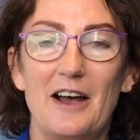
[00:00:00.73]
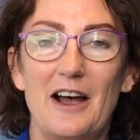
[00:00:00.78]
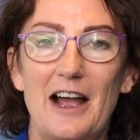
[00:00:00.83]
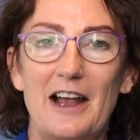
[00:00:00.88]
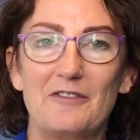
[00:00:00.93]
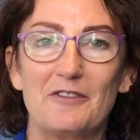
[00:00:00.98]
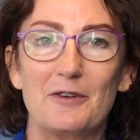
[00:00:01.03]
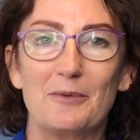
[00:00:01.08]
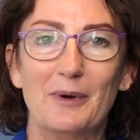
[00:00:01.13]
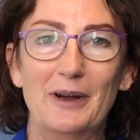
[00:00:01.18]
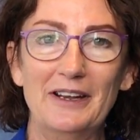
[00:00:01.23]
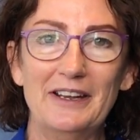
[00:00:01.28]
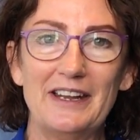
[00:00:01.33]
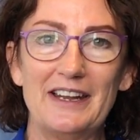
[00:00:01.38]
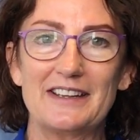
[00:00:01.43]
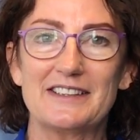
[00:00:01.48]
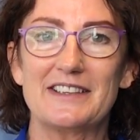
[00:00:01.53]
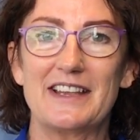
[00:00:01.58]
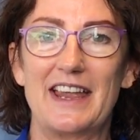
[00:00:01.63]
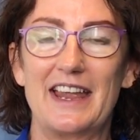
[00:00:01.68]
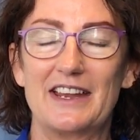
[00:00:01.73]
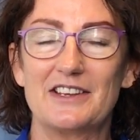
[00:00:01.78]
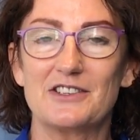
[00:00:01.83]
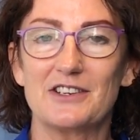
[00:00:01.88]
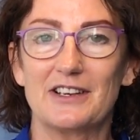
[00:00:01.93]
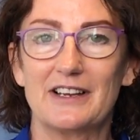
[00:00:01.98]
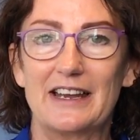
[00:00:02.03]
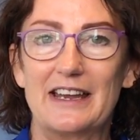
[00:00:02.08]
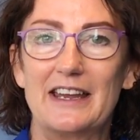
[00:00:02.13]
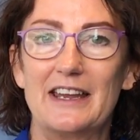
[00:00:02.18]
Hi everyone, it's
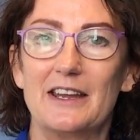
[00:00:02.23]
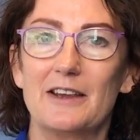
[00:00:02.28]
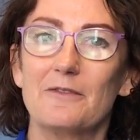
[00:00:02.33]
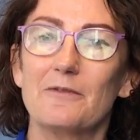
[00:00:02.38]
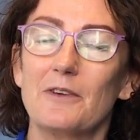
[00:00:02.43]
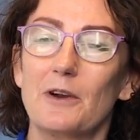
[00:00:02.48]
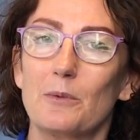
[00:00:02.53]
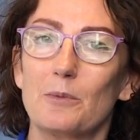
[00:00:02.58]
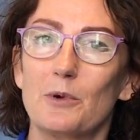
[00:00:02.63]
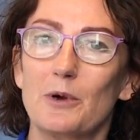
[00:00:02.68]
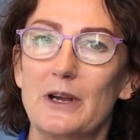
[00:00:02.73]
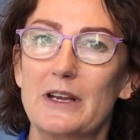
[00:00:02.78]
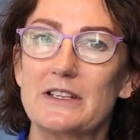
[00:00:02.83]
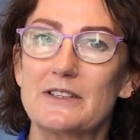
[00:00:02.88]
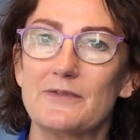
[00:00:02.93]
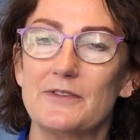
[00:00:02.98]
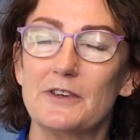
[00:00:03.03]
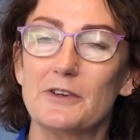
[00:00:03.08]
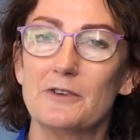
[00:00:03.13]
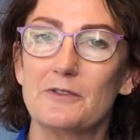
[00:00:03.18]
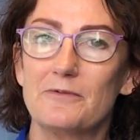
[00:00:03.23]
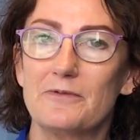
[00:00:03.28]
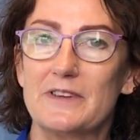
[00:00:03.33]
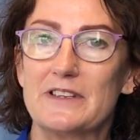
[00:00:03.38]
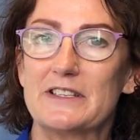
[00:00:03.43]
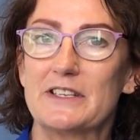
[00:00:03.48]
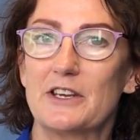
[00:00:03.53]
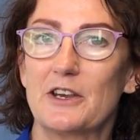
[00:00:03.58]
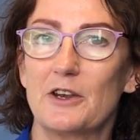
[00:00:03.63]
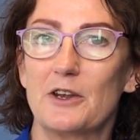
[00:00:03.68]
Angela here from Gracefield
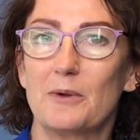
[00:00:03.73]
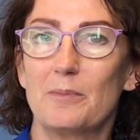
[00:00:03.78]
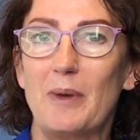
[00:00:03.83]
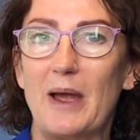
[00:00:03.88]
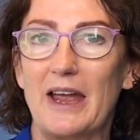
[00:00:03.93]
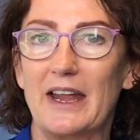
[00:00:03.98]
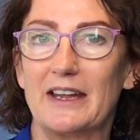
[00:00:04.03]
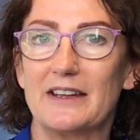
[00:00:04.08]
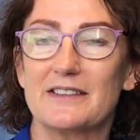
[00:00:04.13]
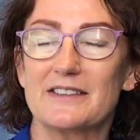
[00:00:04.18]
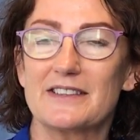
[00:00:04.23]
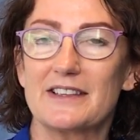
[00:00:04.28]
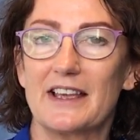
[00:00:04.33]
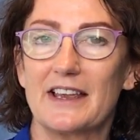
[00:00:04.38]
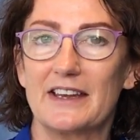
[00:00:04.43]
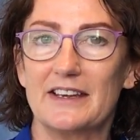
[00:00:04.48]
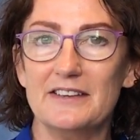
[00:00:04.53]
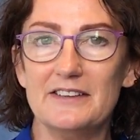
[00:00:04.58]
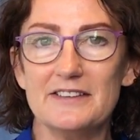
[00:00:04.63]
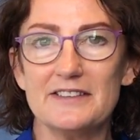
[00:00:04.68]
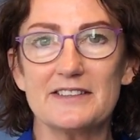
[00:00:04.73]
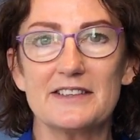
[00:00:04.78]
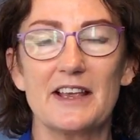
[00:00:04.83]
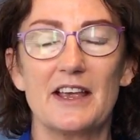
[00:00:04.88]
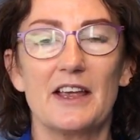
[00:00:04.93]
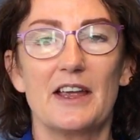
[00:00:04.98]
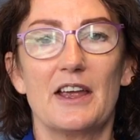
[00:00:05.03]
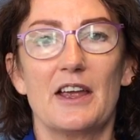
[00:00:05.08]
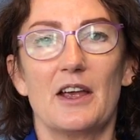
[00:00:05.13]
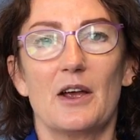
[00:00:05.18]
Physio Pain Slayers
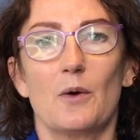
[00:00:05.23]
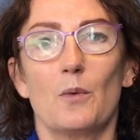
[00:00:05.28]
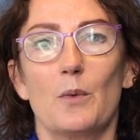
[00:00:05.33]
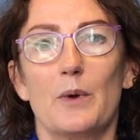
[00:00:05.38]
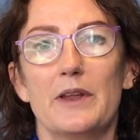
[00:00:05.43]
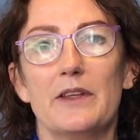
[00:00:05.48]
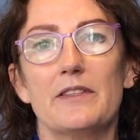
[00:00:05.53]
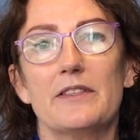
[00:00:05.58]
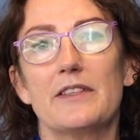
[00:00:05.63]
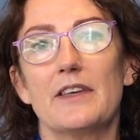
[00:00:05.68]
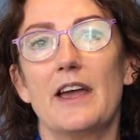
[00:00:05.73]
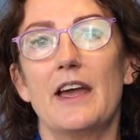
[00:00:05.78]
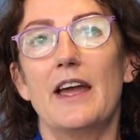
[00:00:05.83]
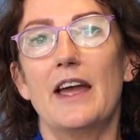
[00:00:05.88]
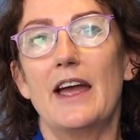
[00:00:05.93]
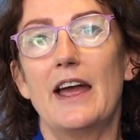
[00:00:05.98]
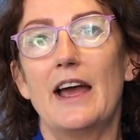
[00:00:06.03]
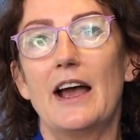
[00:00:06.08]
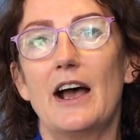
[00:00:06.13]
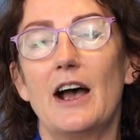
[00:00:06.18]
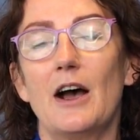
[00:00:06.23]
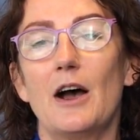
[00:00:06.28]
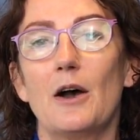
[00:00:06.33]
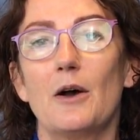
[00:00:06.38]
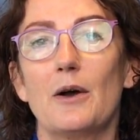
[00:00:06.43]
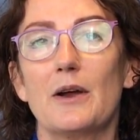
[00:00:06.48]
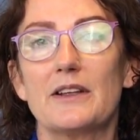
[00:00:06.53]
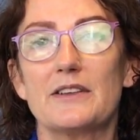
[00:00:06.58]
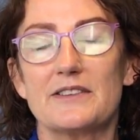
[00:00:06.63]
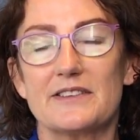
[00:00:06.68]
with
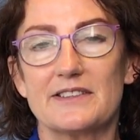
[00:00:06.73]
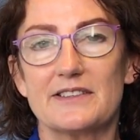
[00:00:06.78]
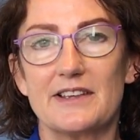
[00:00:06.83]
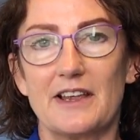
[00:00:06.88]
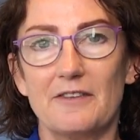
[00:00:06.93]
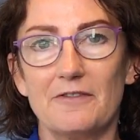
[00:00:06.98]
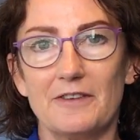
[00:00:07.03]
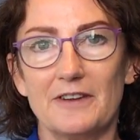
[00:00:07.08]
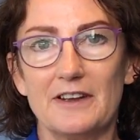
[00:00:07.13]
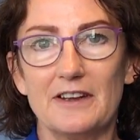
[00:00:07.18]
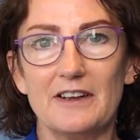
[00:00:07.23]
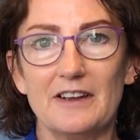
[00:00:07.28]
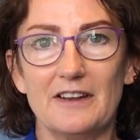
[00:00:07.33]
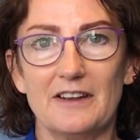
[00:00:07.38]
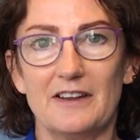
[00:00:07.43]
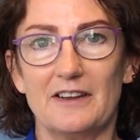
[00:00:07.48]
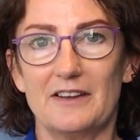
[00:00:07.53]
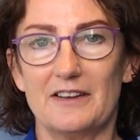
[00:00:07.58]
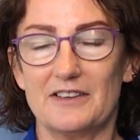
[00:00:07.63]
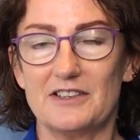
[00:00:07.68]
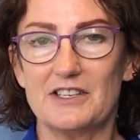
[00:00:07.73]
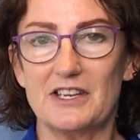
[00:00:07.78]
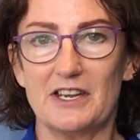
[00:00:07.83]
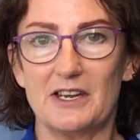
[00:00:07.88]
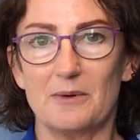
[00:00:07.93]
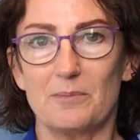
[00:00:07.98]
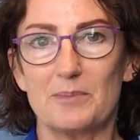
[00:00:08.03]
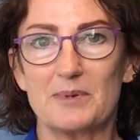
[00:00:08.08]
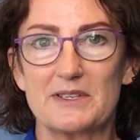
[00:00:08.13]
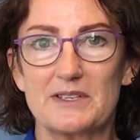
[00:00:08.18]
our 7
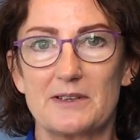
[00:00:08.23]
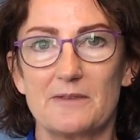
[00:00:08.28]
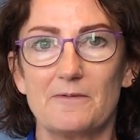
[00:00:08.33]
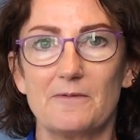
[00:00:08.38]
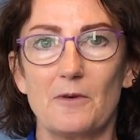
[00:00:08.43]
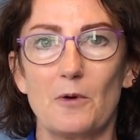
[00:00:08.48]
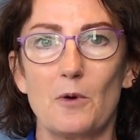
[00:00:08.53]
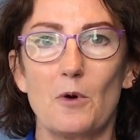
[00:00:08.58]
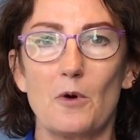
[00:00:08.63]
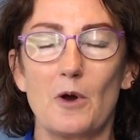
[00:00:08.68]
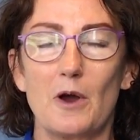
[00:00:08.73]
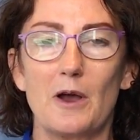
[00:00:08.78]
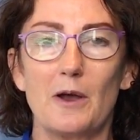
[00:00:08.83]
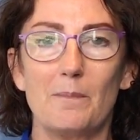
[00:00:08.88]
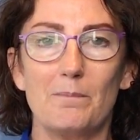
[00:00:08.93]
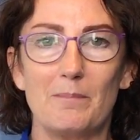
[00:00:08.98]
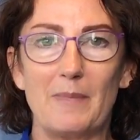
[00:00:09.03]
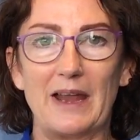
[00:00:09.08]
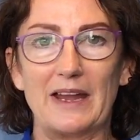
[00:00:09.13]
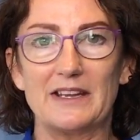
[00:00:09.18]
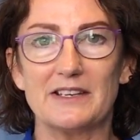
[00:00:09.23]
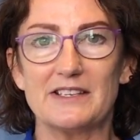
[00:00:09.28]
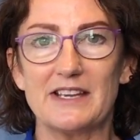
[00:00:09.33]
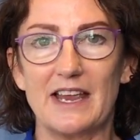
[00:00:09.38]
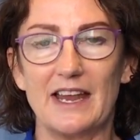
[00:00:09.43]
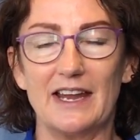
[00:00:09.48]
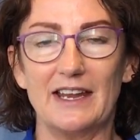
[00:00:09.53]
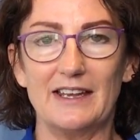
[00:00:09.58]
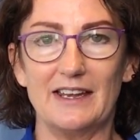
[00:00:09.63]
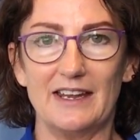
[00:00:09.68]
tips for
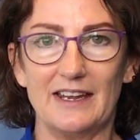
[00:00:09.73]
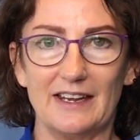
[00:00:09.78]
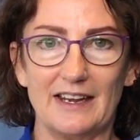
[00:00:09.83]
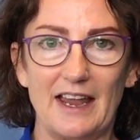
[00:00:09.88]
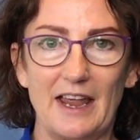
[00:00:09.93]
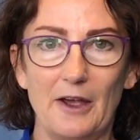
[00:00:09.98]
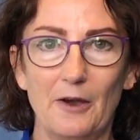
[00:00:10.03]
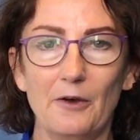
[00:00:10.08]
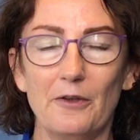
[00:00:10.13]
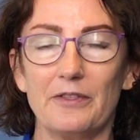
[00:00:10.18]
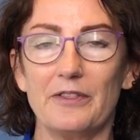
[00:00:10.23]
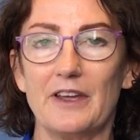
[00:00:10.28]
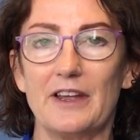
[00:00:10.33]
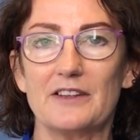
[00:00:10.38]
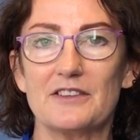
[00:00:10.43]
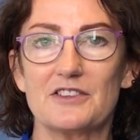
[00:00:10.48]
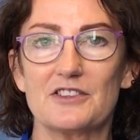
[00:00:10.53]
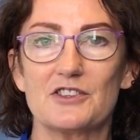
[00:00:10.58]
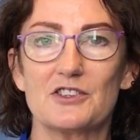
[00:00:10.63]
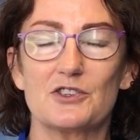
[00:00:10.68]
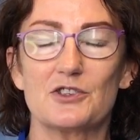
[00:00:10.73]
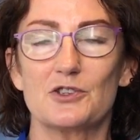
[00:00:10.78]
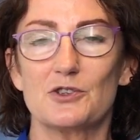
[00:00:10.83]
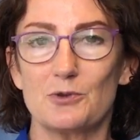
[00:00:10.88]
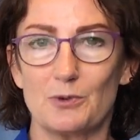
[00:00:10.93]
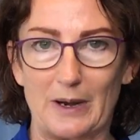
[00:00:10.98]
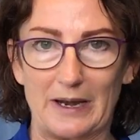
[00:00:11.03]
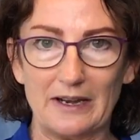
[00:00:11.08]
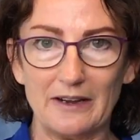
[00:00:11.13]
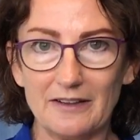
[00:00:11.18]
maintaining health and
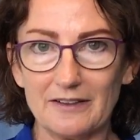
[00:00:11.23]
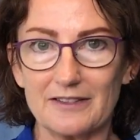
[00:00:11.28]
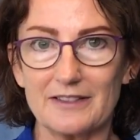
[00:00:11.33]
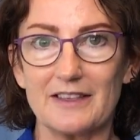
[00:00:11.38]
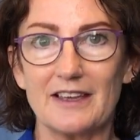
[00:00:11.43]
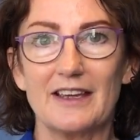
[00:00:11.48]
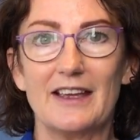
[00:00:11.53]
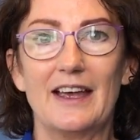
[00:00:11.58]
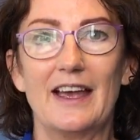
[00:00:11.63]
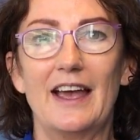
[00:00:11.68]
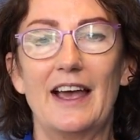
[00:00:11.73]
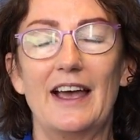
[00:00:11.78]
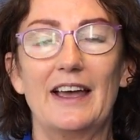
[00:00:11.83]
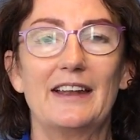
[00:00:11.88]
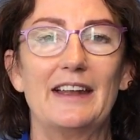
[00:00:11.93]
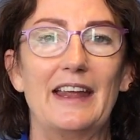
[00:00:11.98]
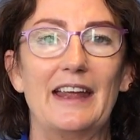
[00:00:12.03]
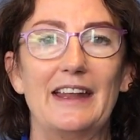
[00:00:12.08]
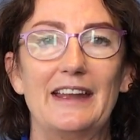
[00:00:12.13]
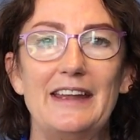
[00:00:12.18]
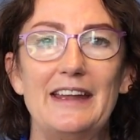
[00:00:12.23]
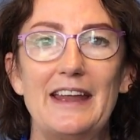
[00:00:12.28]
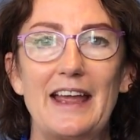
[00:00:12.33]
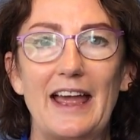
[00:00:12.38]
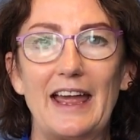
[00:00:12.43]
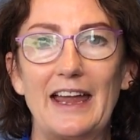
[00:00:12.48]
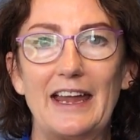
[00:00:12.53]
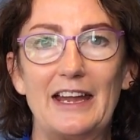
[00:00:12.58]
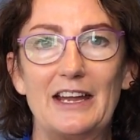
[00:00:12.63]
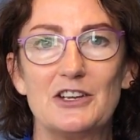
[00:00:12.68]
strength at any
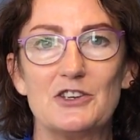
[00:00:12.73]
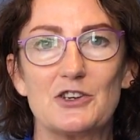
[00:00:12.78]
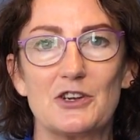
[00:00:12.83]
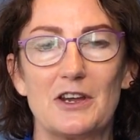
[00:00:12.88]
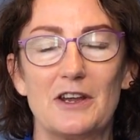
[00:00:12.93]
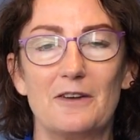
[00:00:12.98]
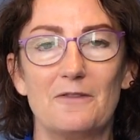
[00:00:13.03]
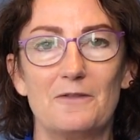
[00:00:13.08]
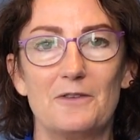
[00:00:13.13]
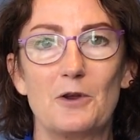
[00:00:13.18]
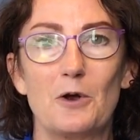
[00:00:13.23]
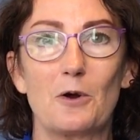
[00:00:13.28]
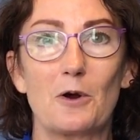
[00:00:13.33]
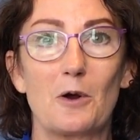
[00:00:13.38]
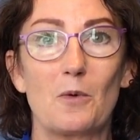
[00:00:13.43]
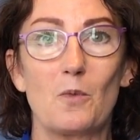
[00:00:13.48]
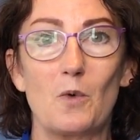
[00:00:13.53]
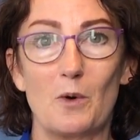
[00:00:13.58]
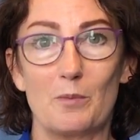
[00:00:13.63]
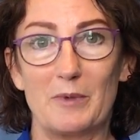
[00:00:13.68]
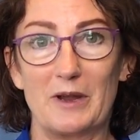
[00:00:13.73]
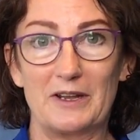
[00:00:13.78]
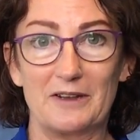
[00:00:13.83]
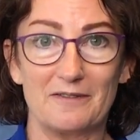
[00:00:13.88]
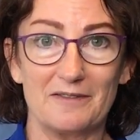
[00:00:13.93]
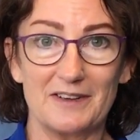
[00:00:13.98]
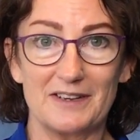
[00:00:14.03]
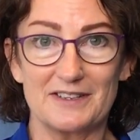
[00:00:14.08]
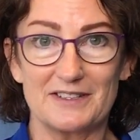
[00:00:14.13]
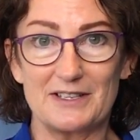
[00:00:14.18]
age if you're a woman.
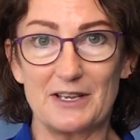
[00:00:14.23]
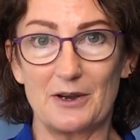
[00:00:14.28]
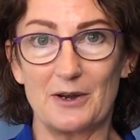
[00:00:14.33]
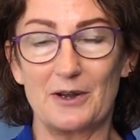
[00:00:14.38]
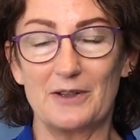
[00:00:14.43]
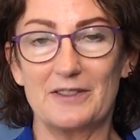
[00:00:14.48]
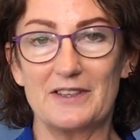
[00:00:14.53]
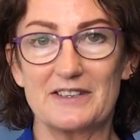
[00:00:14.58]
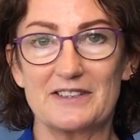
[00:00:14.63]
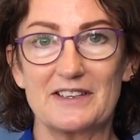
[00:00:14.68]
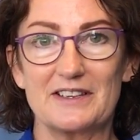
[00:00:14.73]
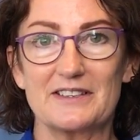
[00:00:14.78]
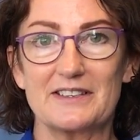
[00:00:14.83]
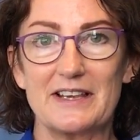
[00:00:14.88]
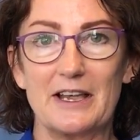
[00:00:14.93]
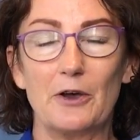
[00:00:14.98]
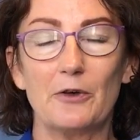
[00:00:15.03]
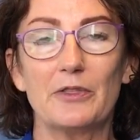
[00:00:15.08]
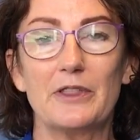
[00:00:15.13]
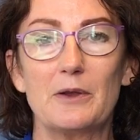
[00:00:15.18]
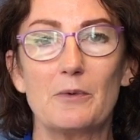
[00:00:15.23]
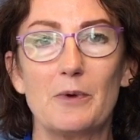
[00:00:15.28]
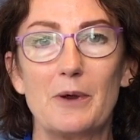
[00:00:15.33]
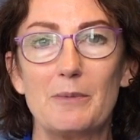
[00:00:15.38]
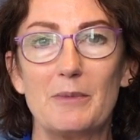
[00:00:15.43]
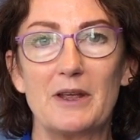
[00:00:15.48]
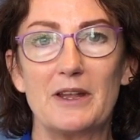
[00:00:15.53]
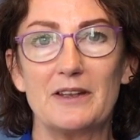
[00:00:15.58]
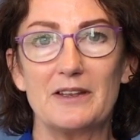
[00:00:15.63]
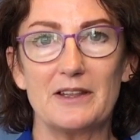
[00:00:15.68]
So this is Healthy
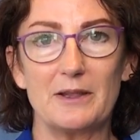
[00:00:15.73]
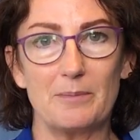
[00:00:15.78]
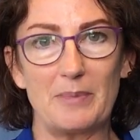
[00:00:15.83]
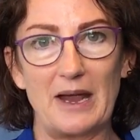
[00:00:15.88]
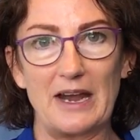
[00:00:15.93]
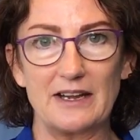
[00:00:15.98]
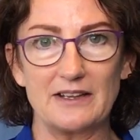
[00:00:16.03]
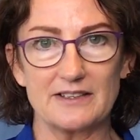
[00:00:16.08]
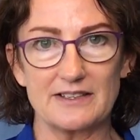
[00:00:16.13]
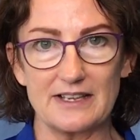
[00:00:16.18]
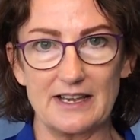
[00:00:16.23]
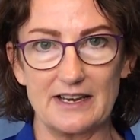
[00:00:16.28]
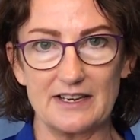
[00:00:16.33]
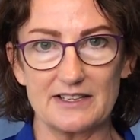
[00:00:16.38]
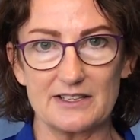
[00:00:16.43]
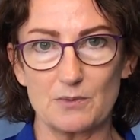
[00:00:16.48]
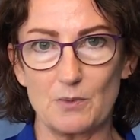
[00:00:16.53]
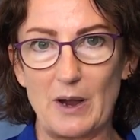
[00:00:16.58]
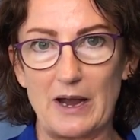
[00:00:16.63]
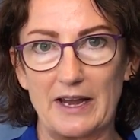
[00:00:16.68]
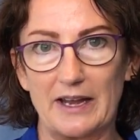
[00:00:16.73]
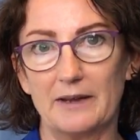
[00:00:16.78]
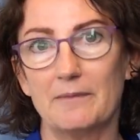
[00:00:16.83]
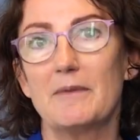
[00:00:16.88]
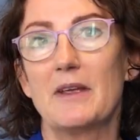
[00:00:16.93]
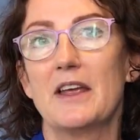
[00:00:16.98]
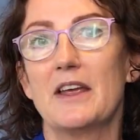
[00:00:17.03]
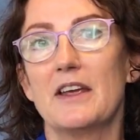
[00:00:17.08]
Women, the Pain Slayers way.